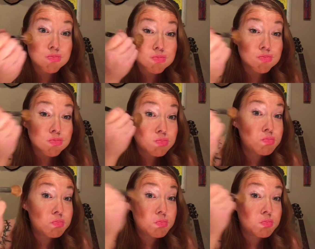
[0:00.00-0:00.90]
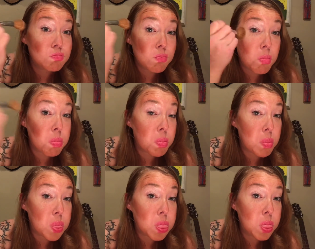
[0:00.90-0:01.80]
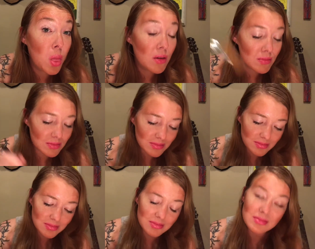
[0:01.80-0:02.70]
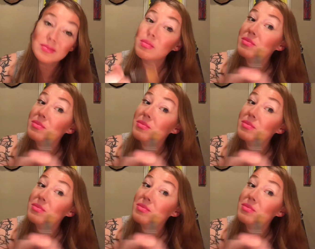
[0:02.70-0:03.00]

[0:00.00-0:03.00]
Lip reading: (silence)